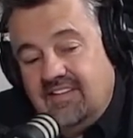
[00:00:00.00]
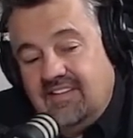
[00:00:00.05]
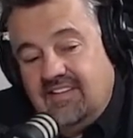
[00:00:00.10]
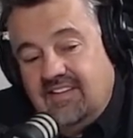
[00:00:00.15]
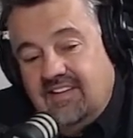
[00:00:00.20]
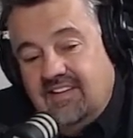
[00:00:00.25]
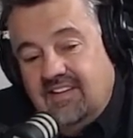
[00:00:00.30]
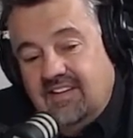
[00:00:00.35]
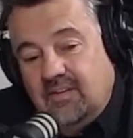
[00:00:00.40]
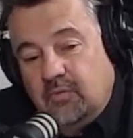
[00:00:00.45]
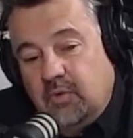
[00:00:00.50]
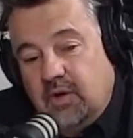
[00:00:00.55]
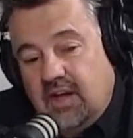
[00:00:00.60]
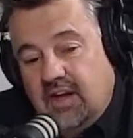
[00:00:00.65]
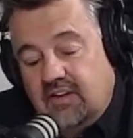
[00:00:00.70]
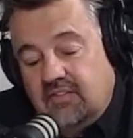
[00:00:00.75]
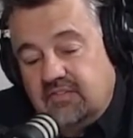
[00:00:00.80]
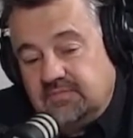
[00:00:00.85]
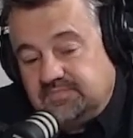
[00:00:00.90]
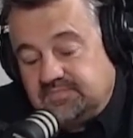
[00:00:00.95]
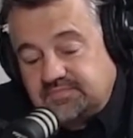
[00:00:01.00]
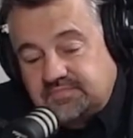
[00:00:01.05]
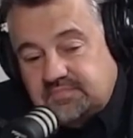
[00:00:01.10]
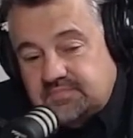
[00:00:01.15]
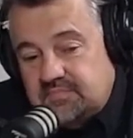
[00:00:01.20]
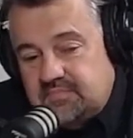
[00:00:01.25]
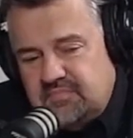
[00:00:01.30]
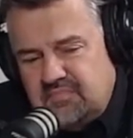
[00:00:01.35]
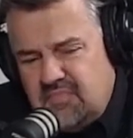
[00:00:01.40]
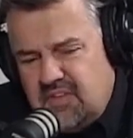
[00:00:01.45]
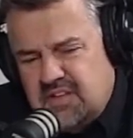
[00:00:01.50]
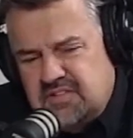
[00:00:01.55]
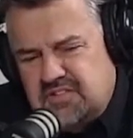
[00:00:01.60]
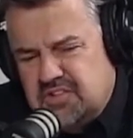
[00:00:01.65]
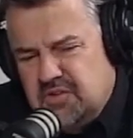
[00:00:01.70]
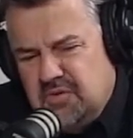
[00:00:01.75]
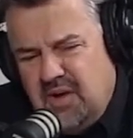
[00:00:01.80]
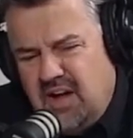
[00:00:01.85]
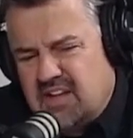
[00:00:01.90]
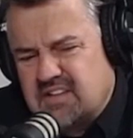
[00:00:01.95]
And we have
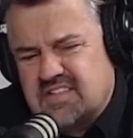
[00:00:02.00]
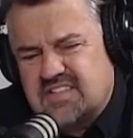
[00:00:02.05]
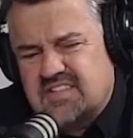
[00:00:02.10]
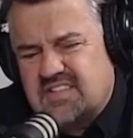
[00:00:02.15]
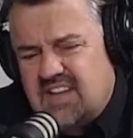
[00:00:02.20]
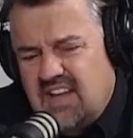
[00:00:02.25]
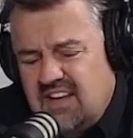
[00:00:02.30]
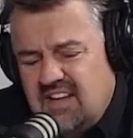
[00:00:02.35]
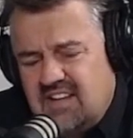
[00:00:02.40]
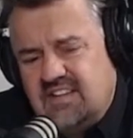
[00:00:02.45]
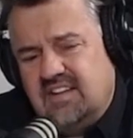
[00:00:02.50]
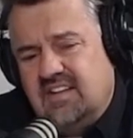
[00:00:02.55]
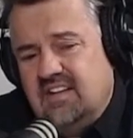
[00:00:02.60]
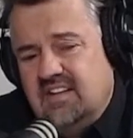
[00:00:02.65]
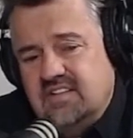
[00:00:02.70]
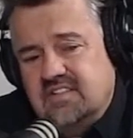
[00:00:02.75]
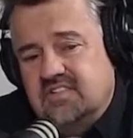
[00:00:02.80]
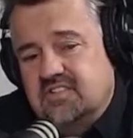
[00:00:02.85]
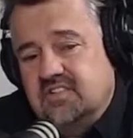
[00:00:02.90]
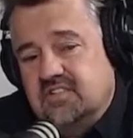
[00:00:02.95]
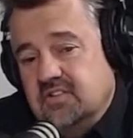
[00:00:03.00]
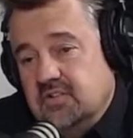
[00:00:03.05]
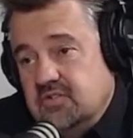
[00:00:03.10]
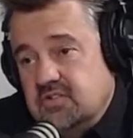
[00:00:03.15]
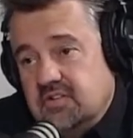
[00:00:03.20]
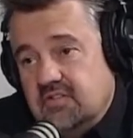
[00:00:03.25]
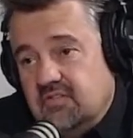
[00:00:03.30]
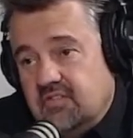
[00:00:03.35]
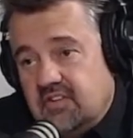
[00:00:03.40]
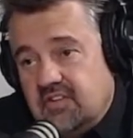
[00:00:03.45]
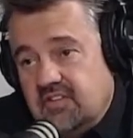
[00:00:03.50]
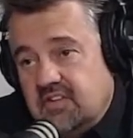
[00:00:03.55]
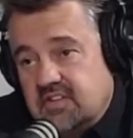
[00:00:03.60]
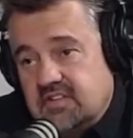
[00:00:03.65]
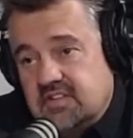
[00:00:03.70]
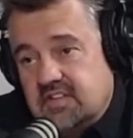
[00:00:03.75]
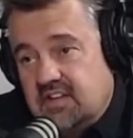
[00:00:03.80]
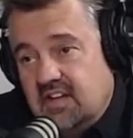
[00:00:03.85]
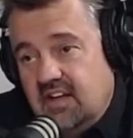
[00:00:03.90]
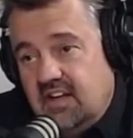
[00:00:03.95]
2 outstanding institutions in this
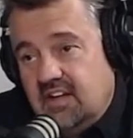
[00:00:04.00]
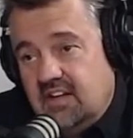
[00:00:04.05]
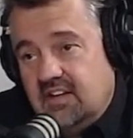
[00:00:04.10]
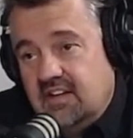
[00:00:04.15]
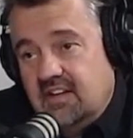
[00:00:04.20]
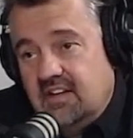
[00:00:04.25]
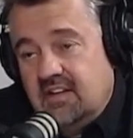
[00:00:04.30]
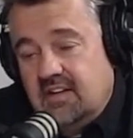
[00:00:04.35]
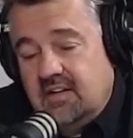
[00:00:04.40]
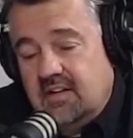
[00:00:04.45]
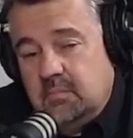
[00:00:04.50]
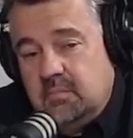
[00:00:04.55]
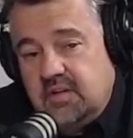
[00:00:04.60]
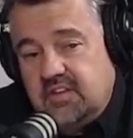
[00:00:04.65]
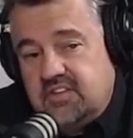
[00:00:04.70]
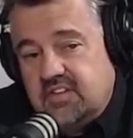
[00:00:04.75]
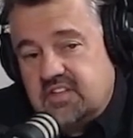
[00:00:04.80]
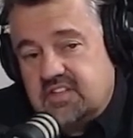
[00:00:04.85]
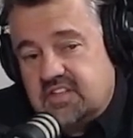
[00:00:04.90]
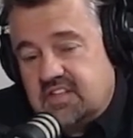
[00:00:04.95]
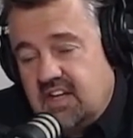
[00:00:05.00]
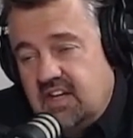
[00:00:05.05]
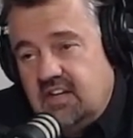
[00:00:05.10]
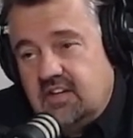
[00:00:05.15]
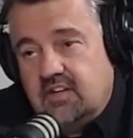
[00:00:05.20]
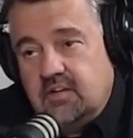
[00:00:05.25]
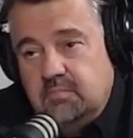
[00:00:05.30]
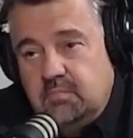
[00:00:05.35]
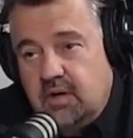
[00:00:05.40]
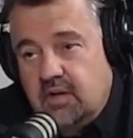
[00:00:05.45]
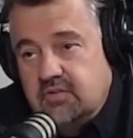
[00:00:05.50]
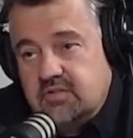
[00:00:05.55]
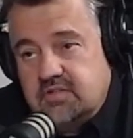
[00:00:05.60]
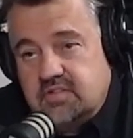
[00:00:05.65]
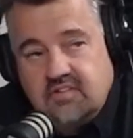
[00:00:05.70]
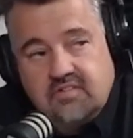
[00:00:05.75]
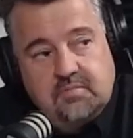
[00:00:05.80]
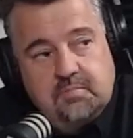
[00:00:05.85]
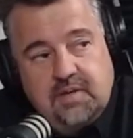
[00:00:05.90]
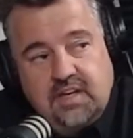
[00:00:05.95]
state, but this state could boast
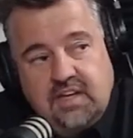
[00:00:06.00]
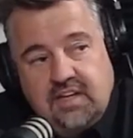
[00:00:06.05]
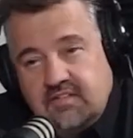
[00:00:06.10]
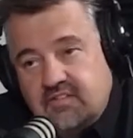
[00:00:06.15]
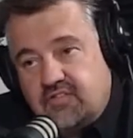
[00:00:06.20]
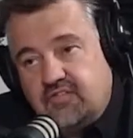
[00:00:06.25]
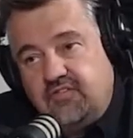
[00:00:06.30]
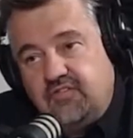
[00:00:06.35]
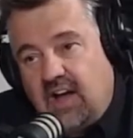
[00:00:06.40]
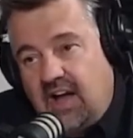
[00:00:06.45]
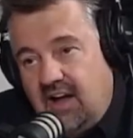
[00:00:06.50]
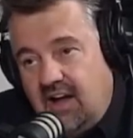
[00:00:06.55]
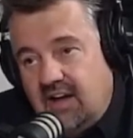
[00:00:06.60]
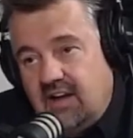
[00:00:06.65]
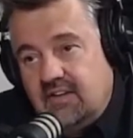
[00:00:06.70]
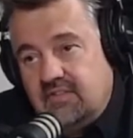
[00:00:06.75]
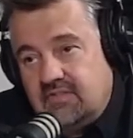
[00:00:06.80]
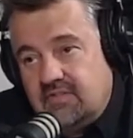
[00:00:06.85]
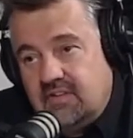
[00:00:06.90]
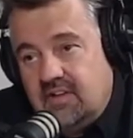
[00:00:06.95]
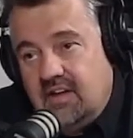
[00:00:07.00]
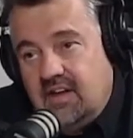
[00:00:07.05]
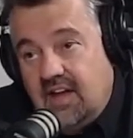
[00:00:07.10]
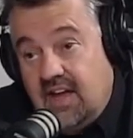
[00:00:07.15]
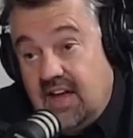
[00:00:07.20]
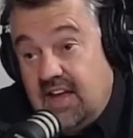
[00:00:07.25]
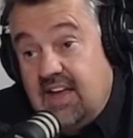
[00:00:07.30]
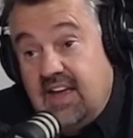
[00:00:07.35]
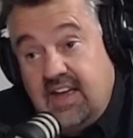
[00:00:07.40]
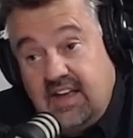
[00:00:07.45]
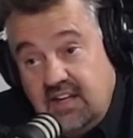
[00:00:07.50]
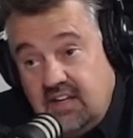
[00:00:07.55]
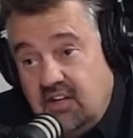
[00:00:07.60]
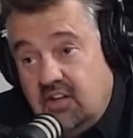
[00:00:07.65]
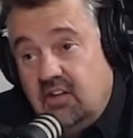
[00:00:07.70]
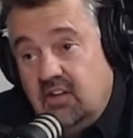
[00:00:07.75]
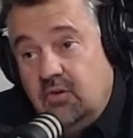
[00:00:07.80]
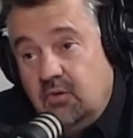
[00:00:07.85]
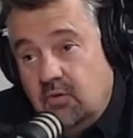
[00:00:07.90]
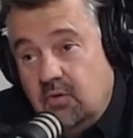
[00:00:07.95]
as many as 5
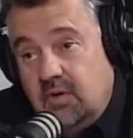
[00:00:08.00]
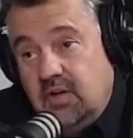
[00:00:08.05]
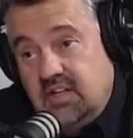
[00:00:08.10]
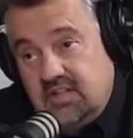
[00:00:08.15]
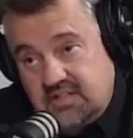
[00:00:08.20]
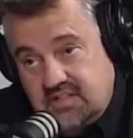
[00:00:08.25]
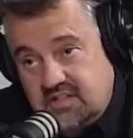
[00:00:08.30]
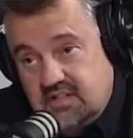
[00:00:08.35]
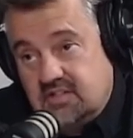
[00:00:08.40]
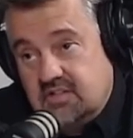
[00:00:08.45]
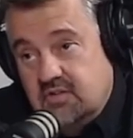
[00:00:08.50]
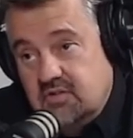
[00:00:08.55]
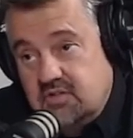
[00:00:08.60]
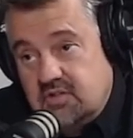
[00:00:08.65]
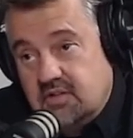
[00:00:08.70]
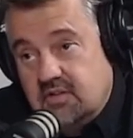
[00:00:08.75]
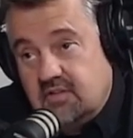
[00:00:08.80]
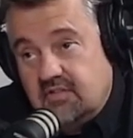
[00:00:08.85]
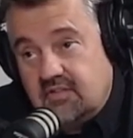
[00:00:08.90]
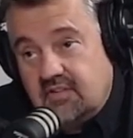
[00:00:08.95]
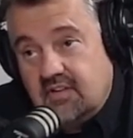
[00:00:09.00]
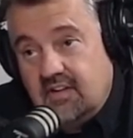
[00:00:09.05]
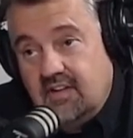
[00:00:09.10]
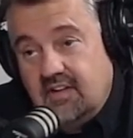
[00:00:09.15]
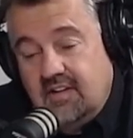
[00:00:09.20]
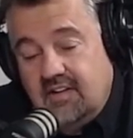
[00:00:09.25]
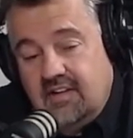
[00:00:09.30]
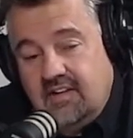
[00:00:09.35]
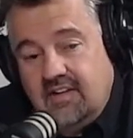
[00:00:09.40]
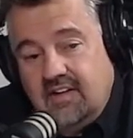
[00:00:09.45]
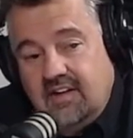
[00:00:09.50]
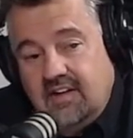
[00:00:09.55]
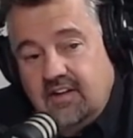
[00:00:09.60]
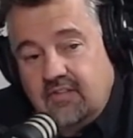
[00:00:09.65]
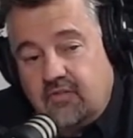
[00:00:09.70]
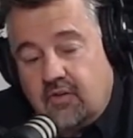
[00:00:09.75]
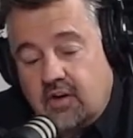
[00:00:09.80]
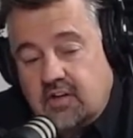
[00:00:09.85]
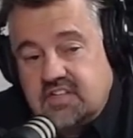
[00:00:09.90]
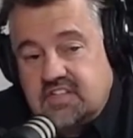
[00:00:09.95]
AAU institutions
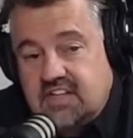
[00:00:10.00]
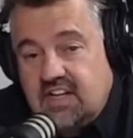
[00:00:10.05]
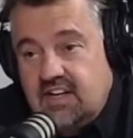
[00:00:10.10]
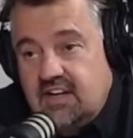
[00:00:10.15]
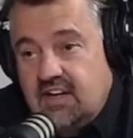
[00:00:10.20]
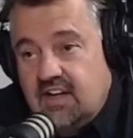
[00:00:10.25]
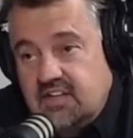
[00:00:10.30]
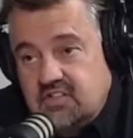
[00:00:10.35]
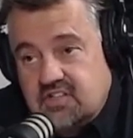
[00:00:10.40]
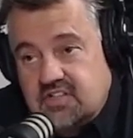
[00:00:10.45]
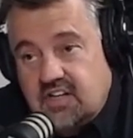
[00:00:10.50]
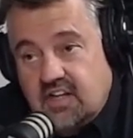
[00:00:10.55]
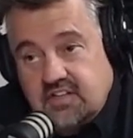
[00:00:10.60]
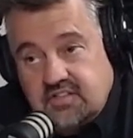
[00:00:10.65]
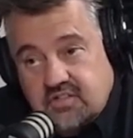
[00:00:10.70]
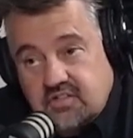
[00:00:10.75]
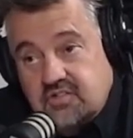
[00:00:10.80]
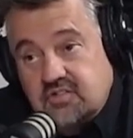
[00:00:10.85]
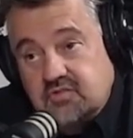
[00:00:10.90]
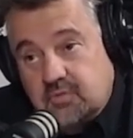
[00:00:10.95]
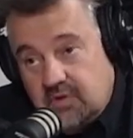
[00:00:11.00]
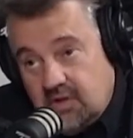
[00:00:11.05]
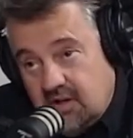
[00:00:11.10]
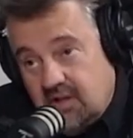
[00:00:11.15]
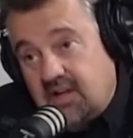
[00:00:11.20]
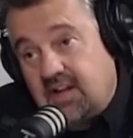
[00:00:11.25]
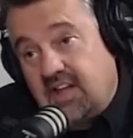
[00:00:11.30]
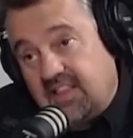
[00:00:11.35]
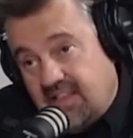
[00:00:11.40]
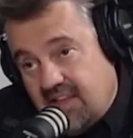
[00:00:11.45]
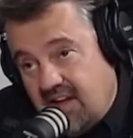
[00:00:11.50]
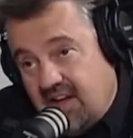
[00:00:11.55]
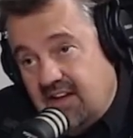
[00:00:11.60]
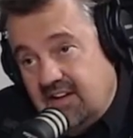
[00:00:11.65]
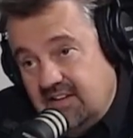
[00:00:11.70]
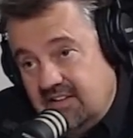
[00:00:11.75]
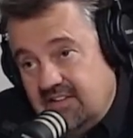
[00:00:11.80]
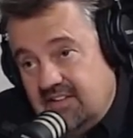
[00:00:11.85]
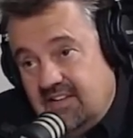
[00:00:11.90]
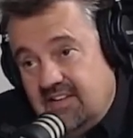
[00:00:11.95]
if our state legislatures will look at that
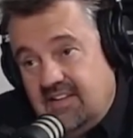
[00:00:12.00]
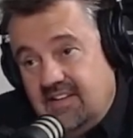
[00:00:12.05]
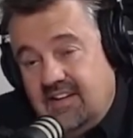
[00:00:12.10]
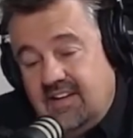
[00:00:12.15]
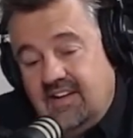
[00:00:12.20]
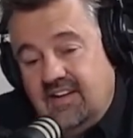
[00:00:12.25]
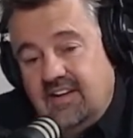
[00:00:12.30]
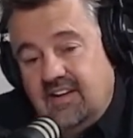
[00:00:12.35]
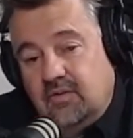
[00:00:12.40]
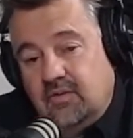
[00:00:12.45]
and